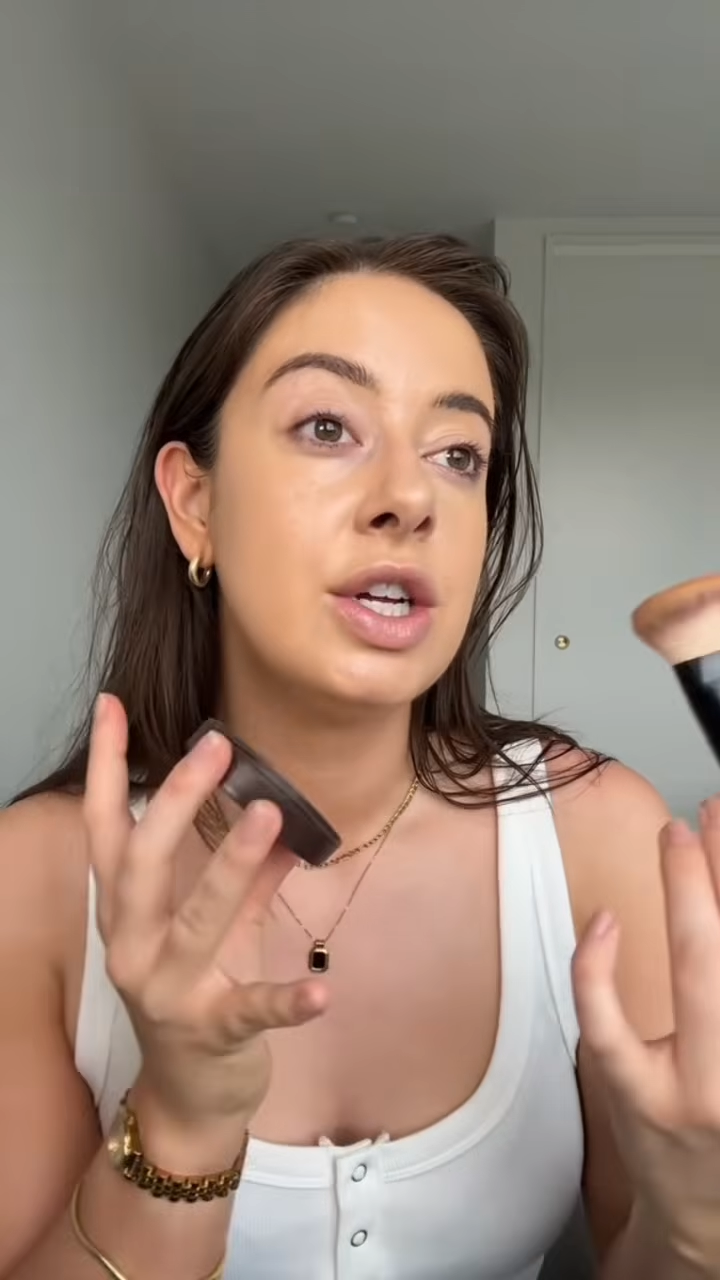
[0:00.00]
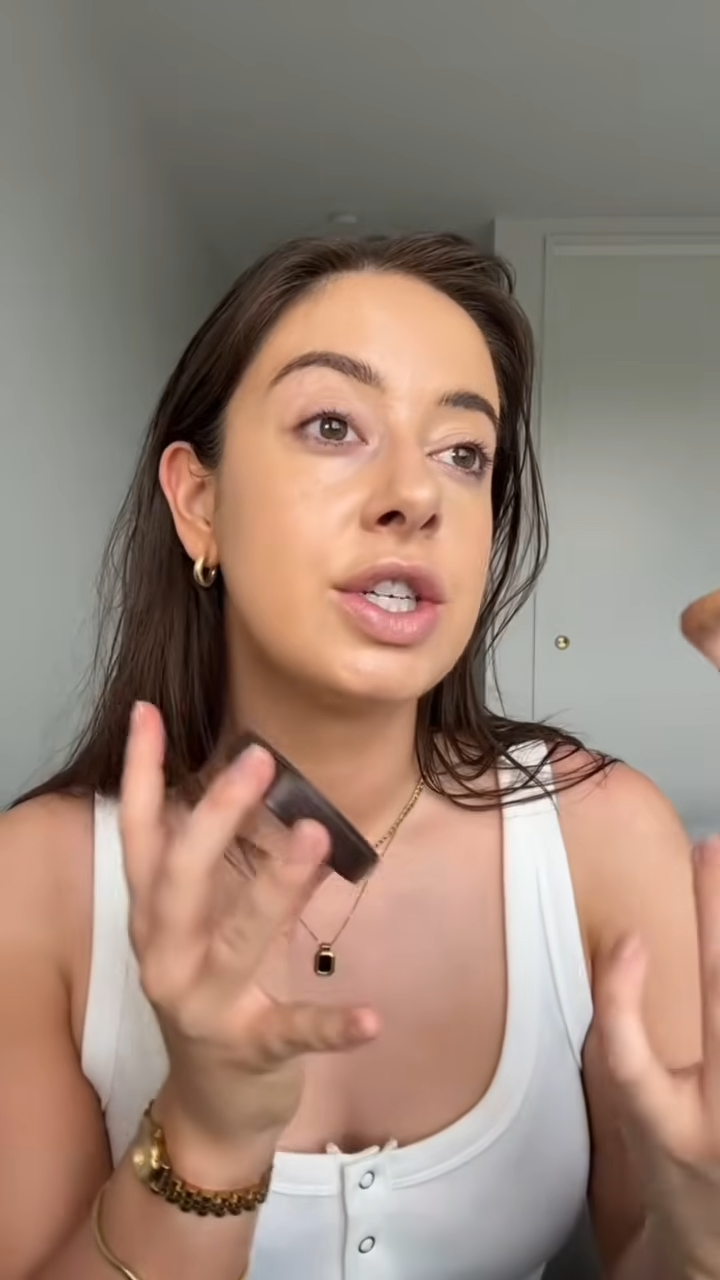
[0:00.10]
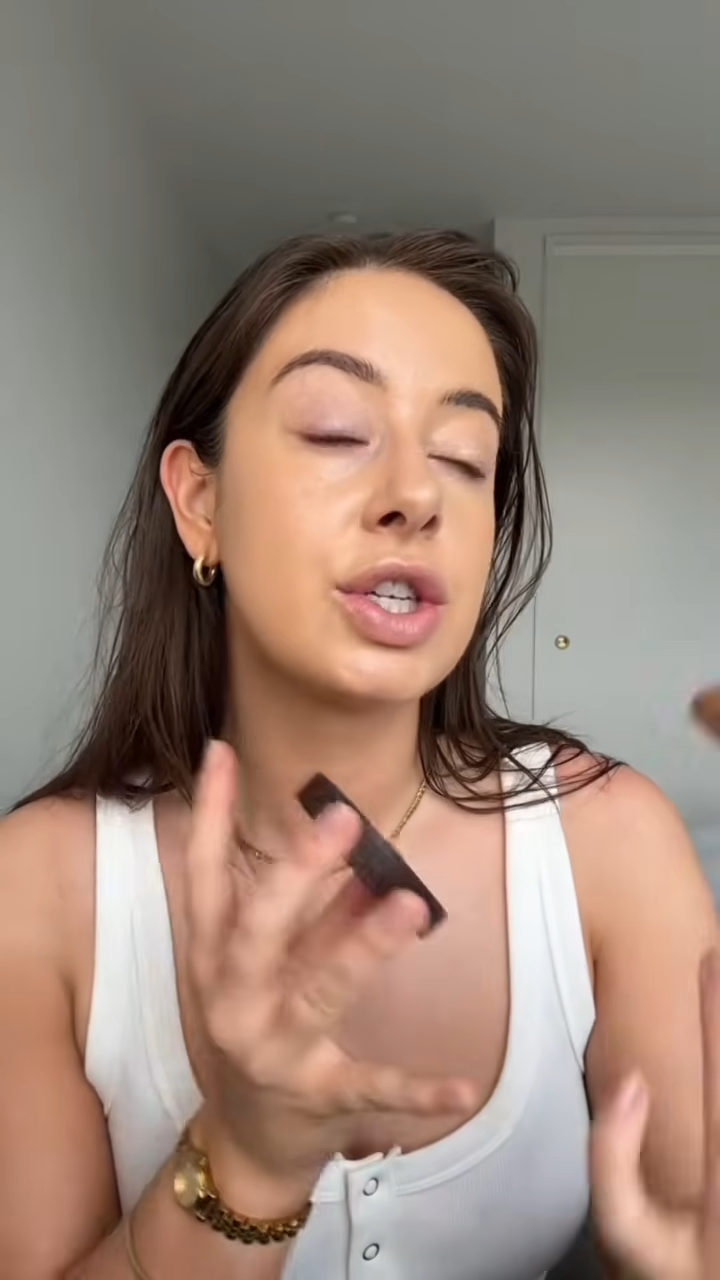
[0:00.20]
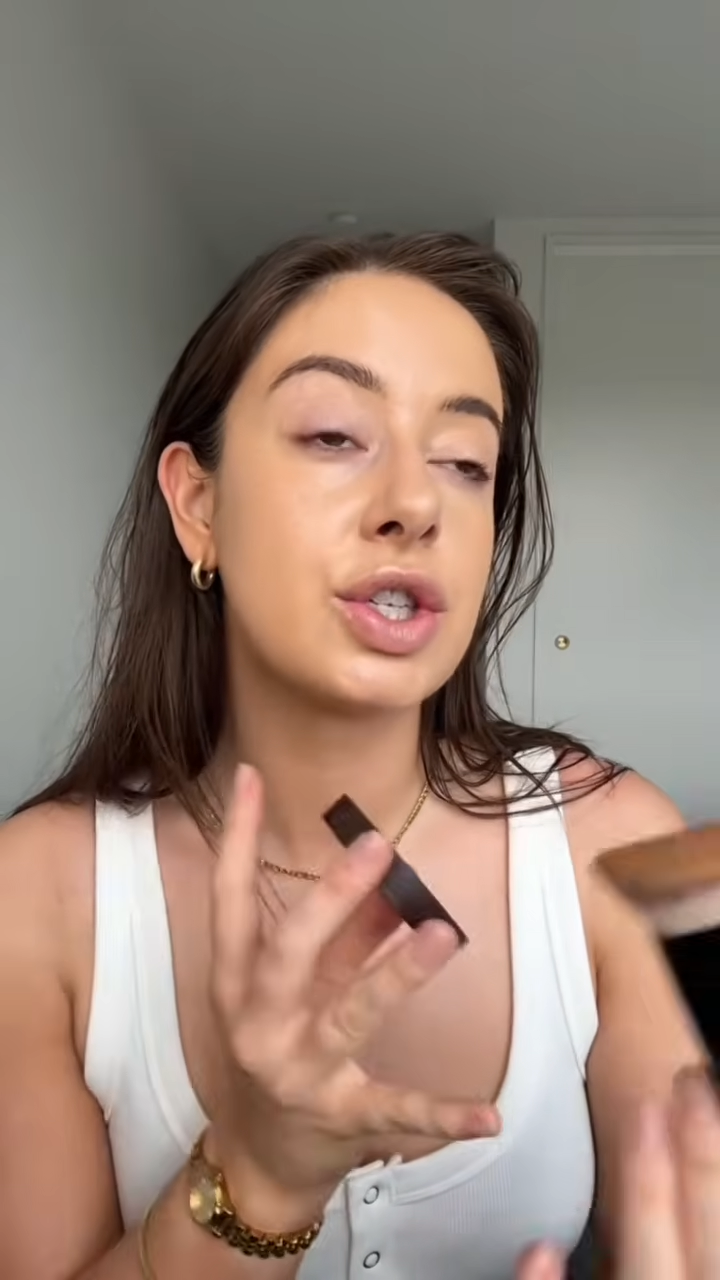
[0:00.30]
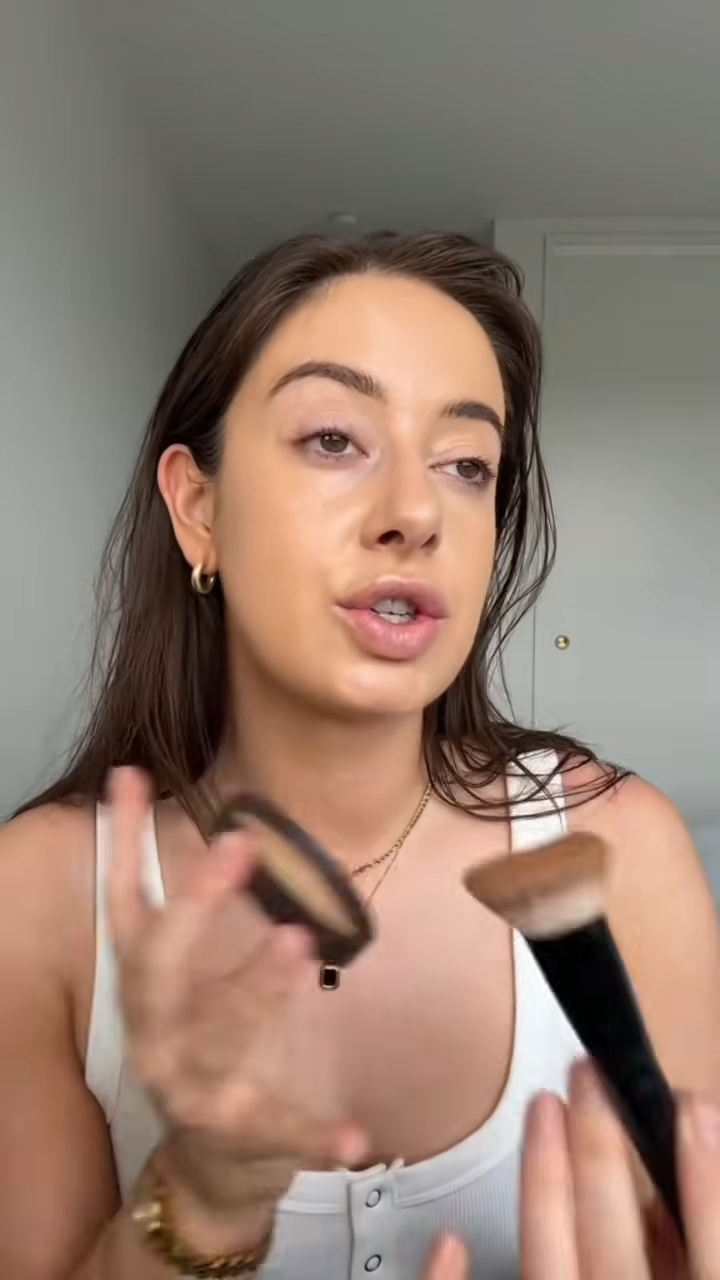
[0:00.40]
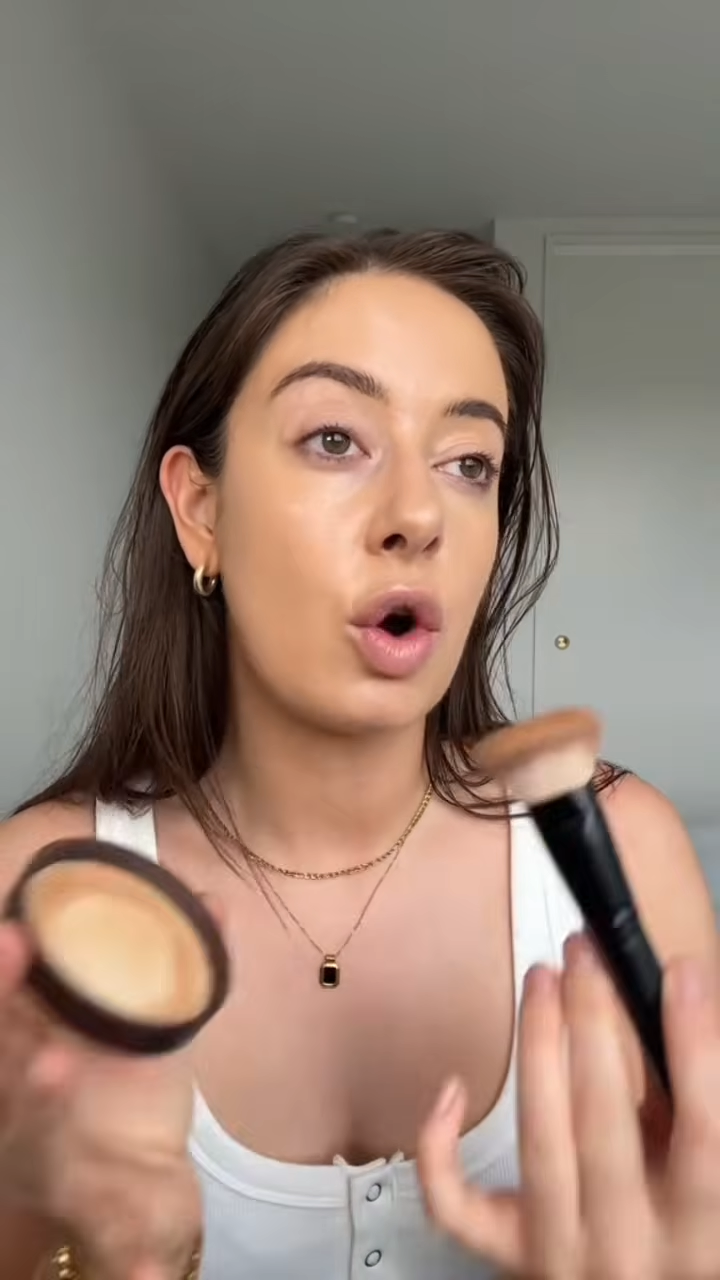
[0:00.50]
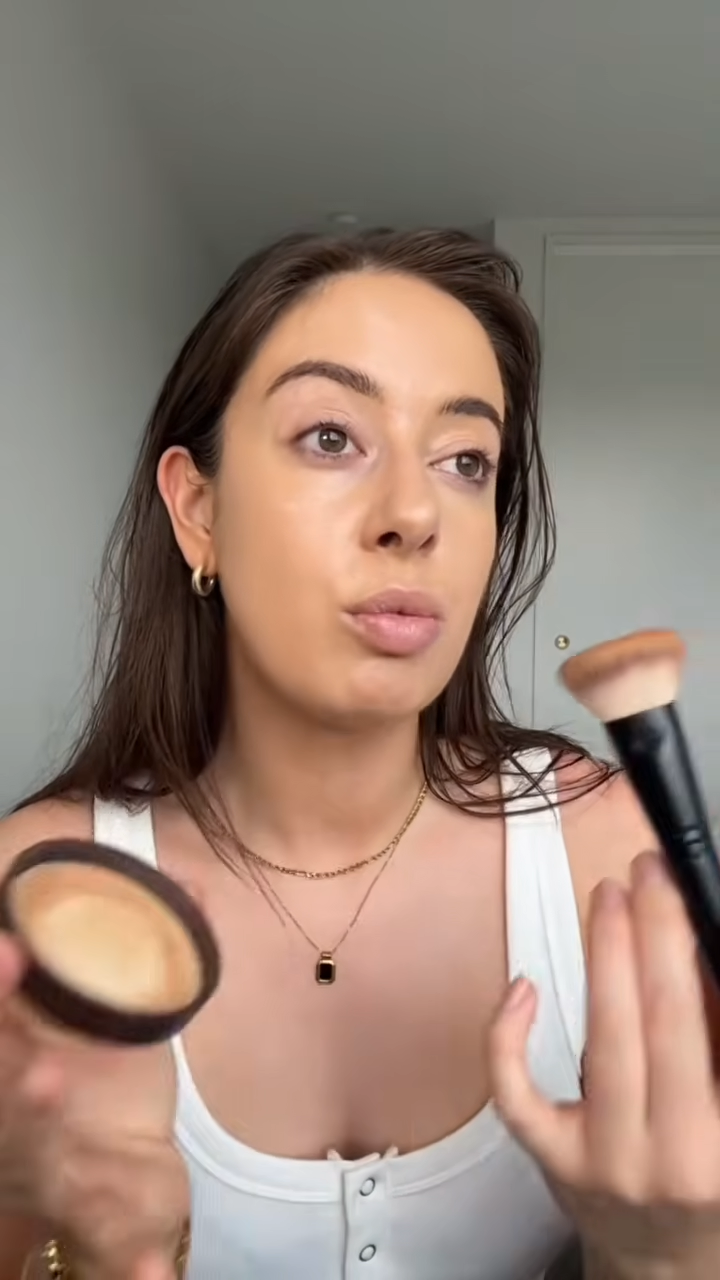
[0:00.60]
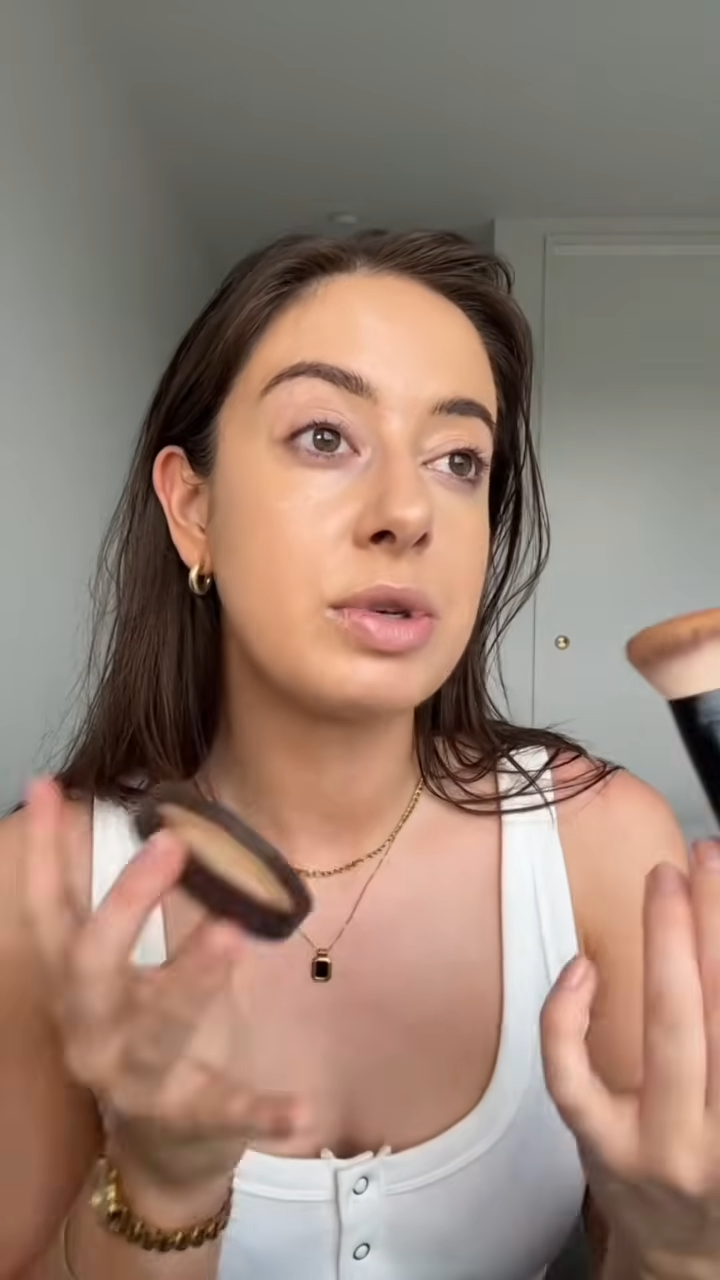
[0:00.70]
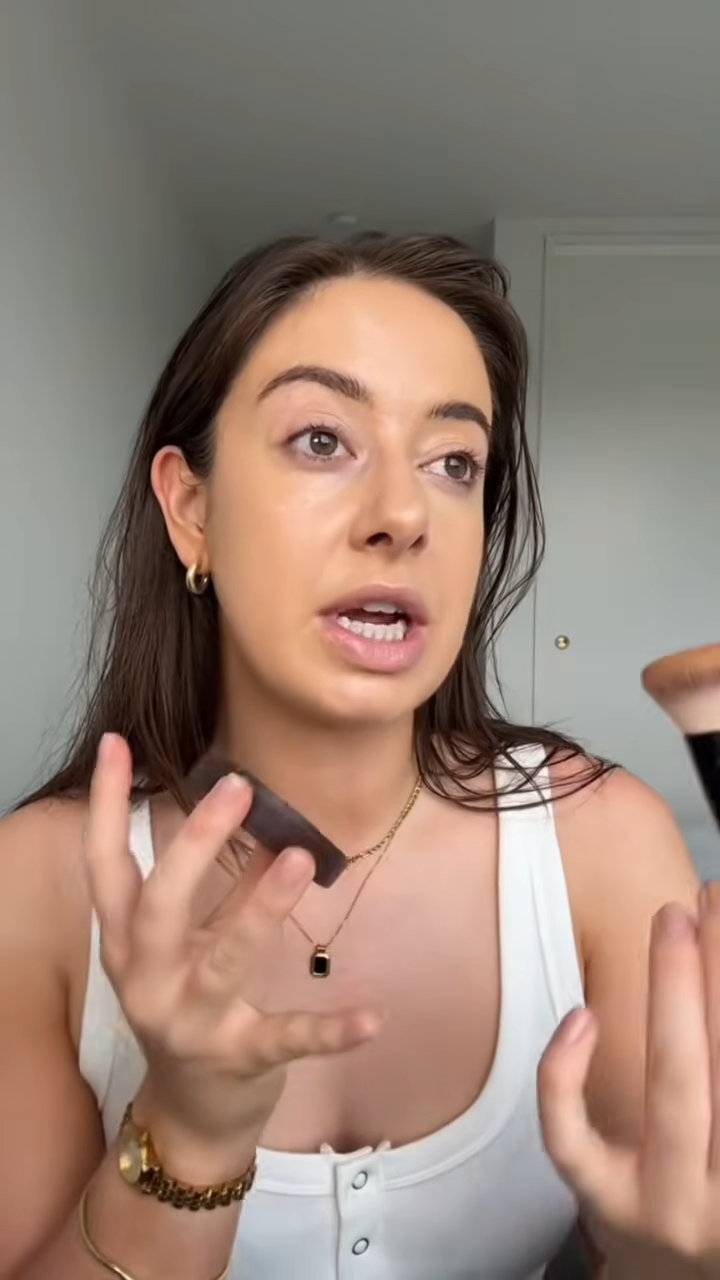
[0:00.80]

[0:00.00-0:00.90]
to sculpt